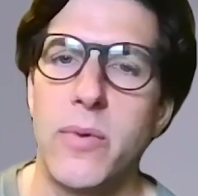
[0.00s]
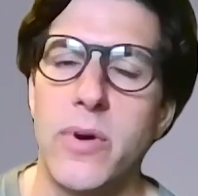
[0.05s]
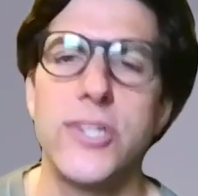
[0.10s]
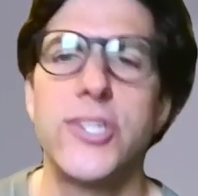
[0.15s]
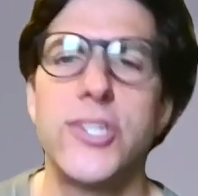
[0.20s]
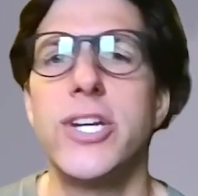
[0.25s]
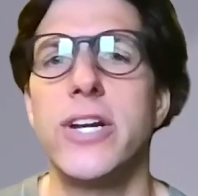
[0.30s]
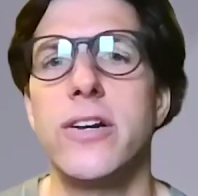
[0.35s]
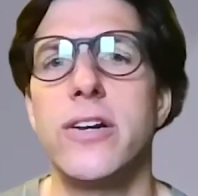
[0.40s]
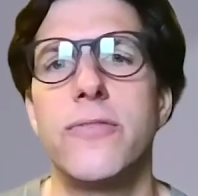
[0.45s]
And
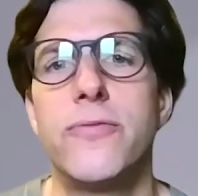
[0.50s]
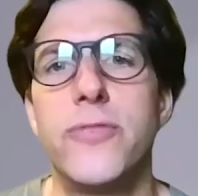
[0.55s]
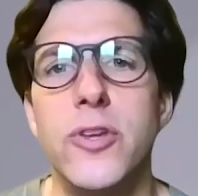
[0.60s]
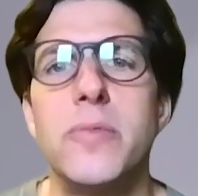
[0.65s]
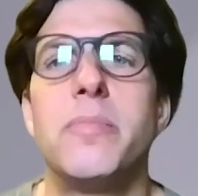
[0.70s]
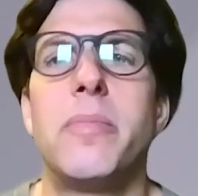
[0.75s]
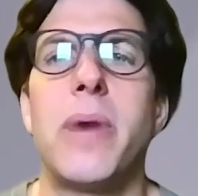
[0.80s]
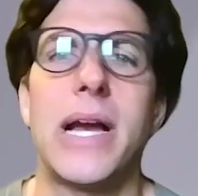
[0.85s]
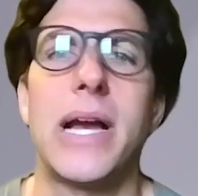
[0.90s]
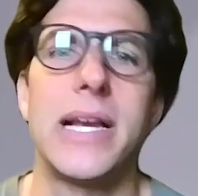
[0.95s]
we want to
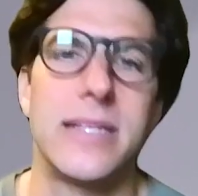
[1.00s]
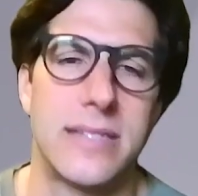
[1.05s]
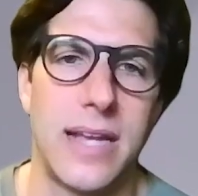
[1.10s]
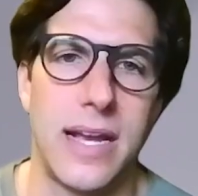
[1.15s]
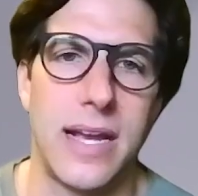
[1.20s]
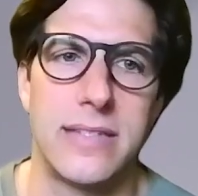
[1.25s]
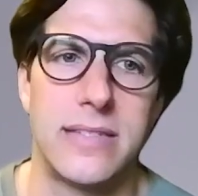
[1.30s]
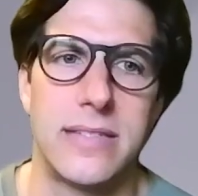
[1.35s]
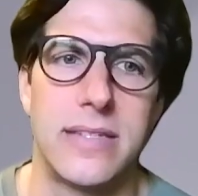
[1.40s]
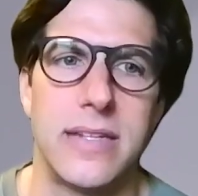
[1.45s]
share a few
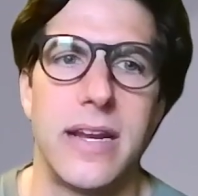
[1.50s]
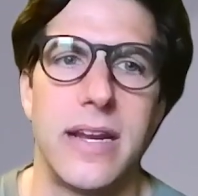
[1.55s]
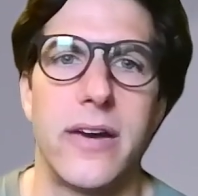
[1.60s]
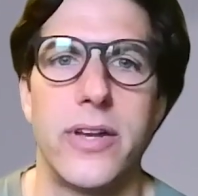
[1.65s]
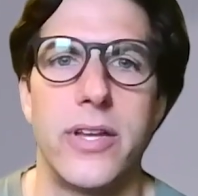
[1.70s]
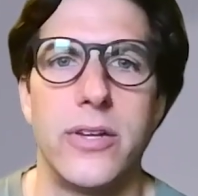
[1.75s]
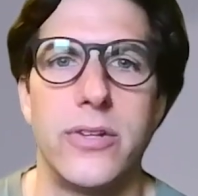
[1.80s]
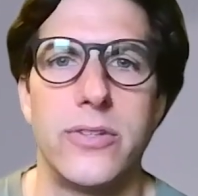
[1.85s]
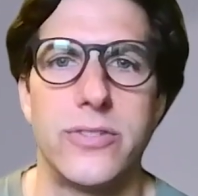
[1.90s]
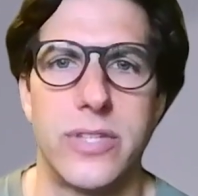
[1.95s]

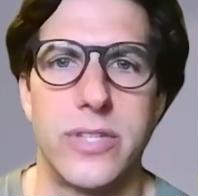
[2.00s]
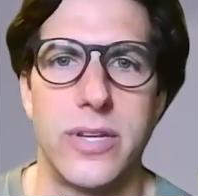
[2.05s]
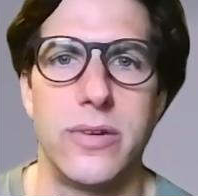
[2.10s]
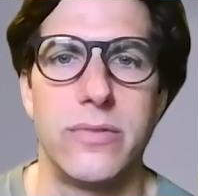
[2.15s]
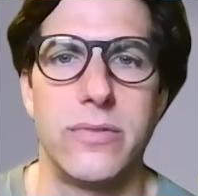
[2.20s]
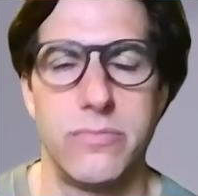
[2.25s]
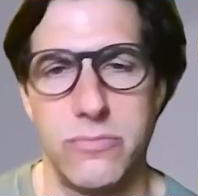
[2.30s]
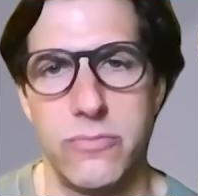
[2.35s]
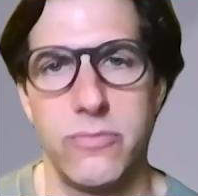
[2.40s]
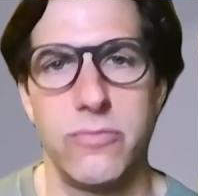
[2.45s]
bite-sized
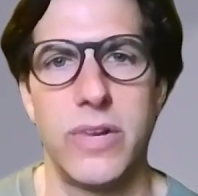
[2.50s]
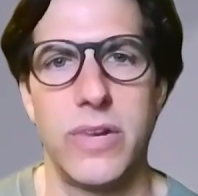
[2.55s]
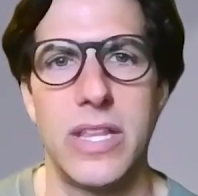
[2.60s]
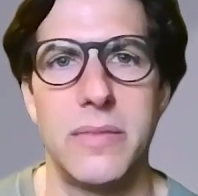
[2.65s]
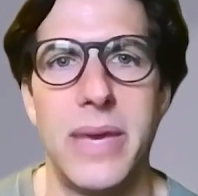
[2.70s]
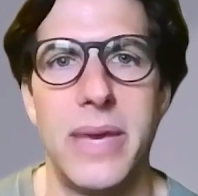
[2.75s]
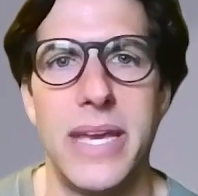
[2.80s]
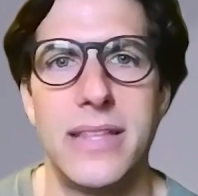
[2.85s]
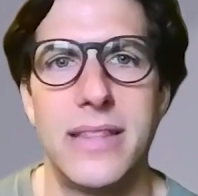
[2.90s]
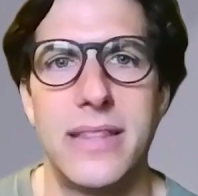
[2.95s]
scenarios that
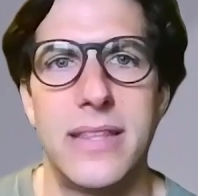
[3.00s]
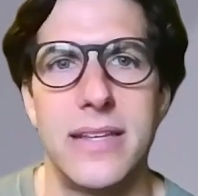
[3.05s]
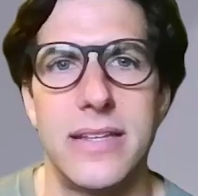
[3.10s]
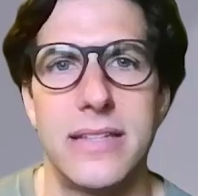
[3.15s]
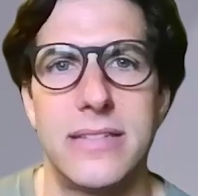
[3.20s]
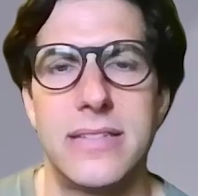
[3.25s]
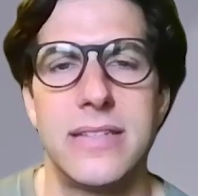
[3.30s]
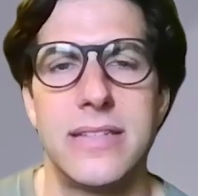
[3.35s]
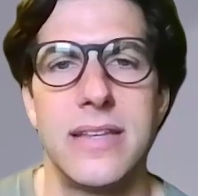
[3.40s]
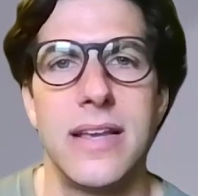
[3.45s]
really
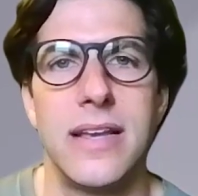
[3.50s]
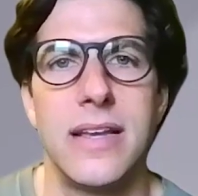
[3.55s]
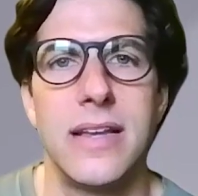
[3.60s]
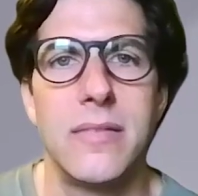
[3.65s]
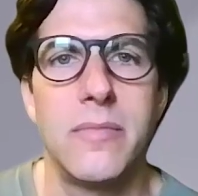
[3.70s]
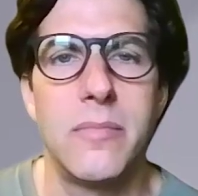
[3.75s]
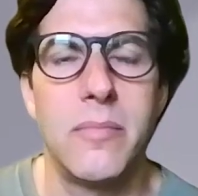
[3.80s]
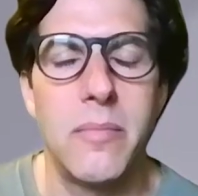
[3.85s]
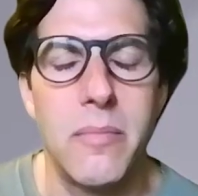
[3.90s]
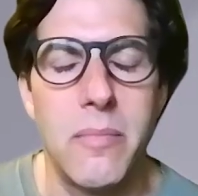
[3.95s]
make
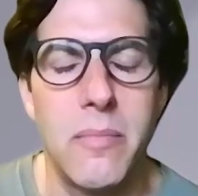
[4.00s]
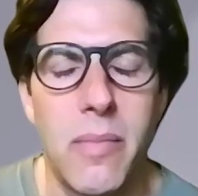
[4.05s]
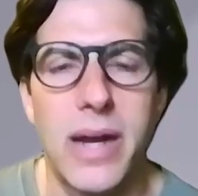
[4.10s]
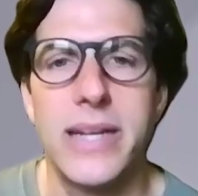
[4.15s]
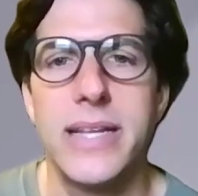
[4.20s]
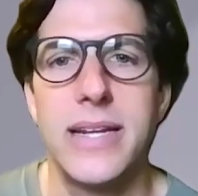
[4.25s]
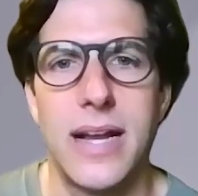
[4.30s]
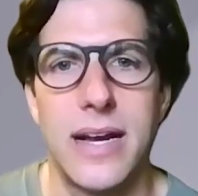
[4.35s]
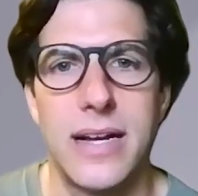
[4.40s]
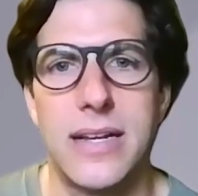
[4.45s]
this
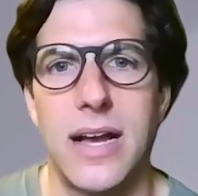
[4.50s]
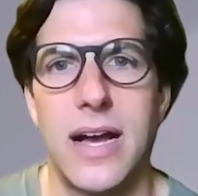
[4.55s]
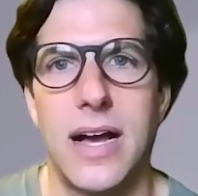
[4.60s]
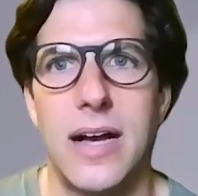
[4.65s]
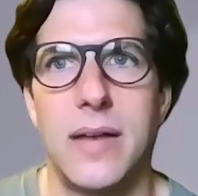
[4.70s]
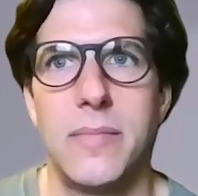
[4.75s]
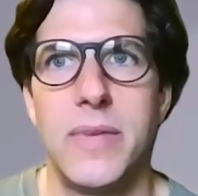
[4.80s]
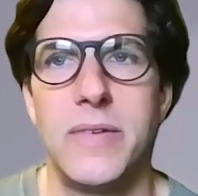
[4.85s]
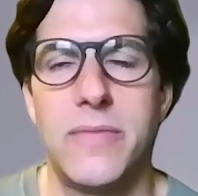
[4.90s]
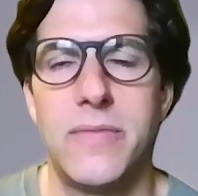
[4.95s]

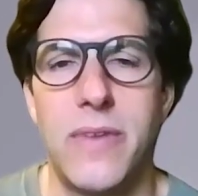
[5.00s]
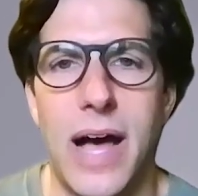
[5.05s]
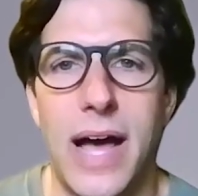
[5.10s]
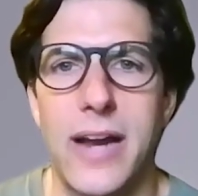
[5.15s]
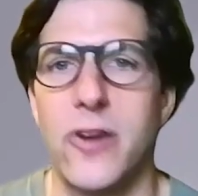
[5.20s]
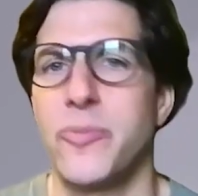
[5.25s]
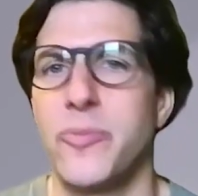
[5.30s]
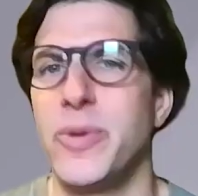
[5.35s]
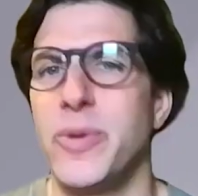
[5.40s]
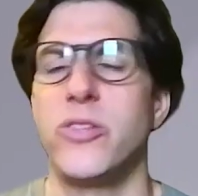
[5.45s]
Monday.com
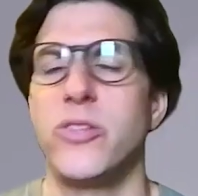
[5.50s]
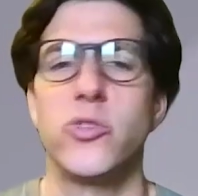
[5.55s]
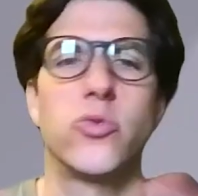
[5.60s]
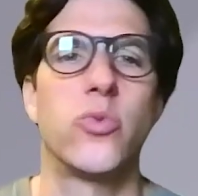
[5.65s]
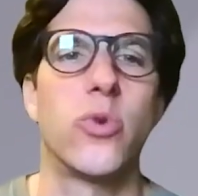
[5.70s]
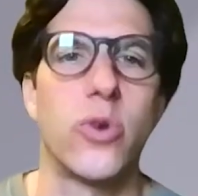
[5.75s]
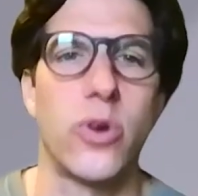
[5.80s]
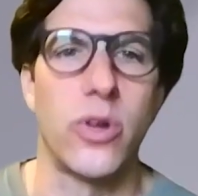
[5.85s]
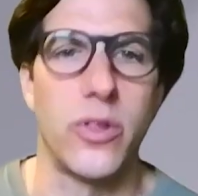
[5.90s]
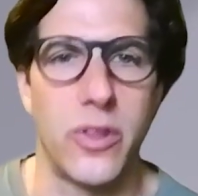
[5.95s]

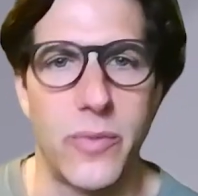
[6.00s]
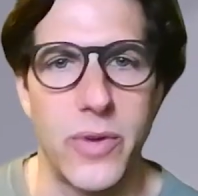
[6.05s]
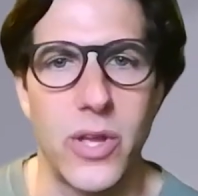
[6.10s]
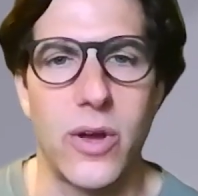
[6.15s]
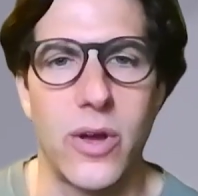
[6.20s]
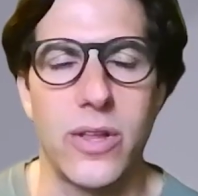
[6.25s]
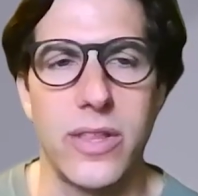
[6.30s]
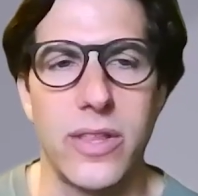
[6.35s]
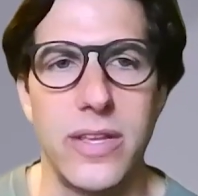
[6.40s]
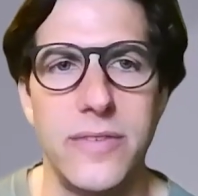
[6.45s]
environment, this
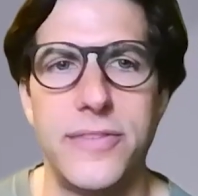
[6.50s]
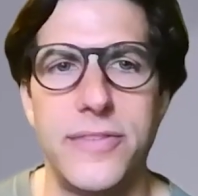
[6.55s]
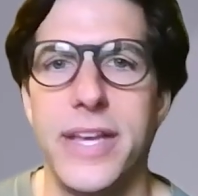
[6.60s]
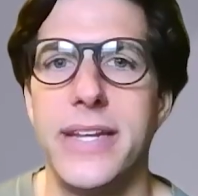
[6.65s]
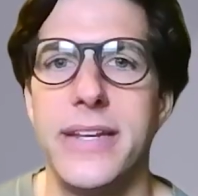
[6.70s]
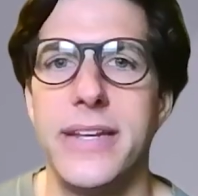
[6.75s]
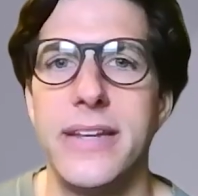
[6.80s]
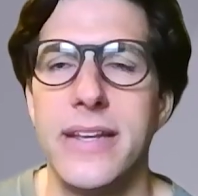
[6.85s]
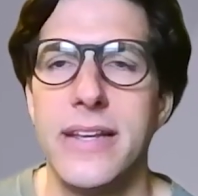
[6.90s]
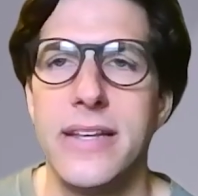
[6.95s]
world that we all
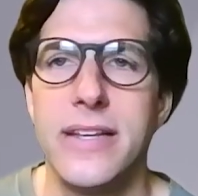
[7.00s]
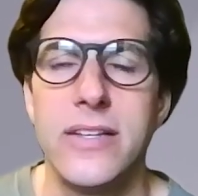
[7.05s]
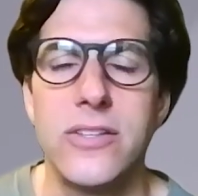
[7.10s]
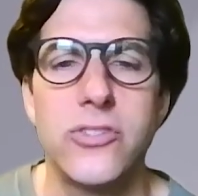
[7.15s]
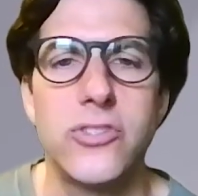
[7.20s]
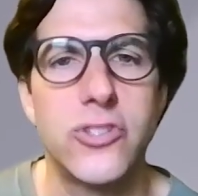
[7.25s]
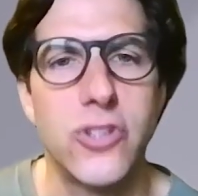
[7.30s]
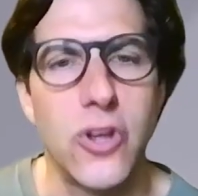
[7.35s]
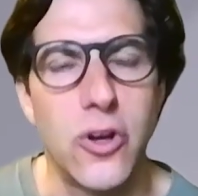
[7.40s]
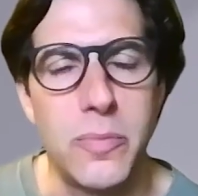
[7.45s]
live in,
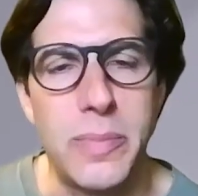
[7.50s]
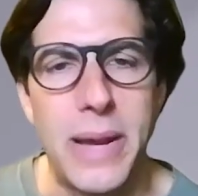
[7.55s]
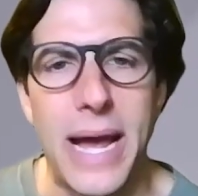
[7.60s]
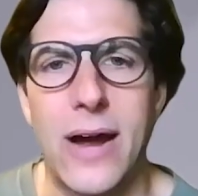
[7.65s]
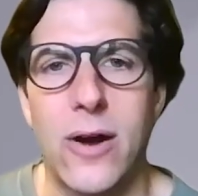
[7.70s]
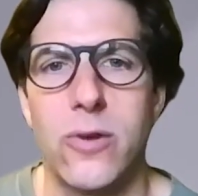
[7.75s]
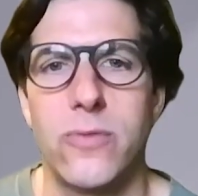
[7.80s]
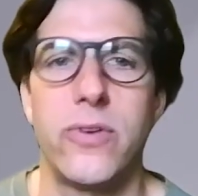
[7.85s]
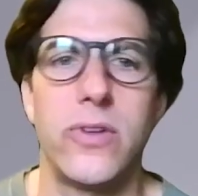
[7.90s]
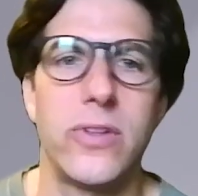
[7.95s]

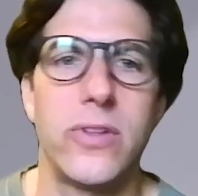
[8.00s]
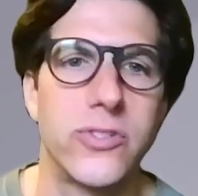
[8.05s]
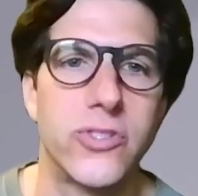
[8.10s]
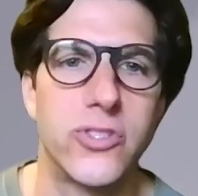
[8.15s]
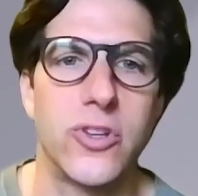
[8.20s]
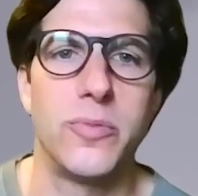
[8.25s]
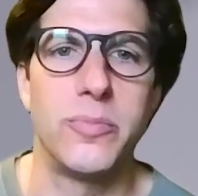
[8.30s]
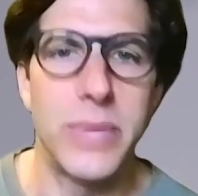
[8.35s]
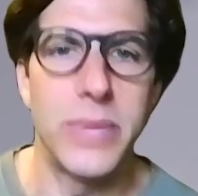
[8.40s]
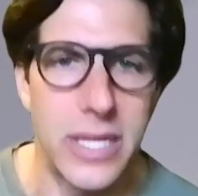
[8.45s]
so
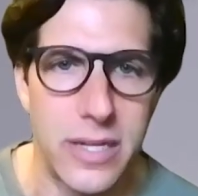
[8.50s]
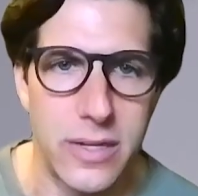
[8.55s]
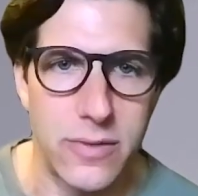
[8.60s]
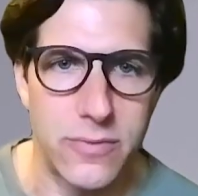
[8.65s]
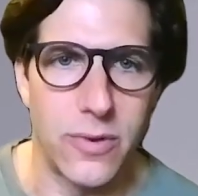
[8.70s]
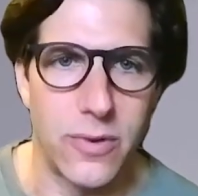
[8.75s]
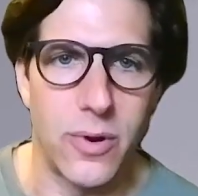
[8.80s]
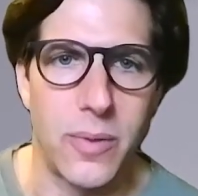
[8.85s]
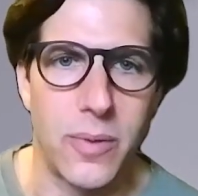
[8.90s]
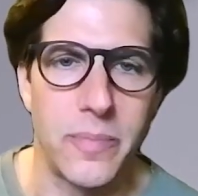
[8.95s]
powerful and so
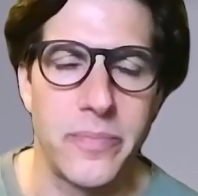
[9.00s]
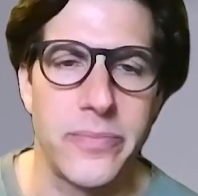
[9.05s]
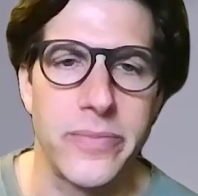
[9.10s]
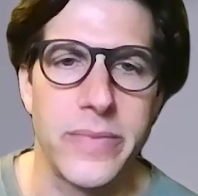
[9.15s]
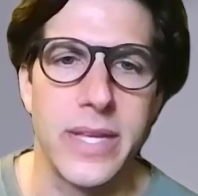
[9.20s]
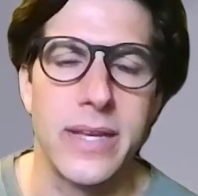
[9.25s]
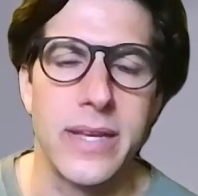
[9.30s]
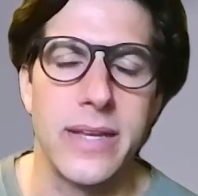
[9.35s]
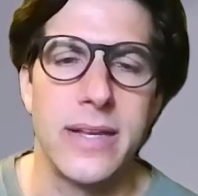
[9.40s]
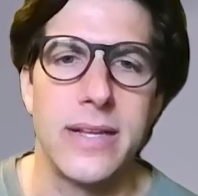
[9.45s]

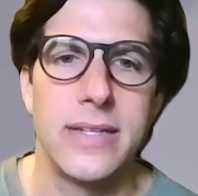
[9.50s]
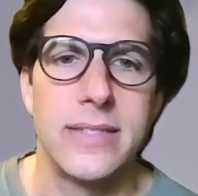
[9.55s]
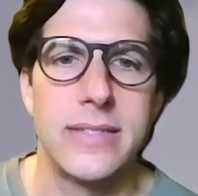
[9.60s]
meaningful.